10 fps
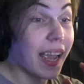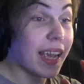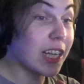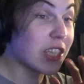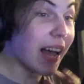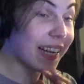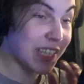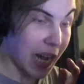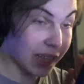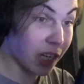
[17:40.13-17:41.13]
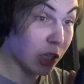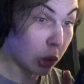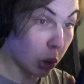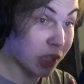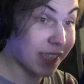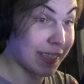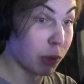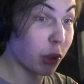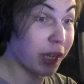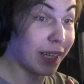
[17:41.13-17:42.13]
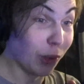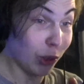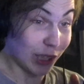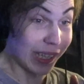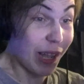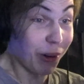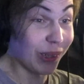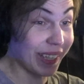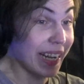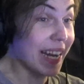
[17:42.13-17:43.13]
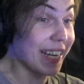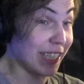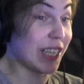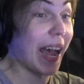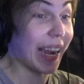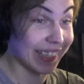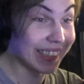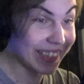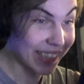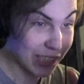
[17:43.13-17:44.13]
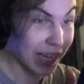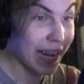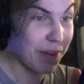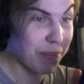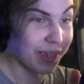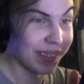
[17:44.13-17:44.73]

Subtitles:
it's not that he looks similar. He looks literally exactly the same.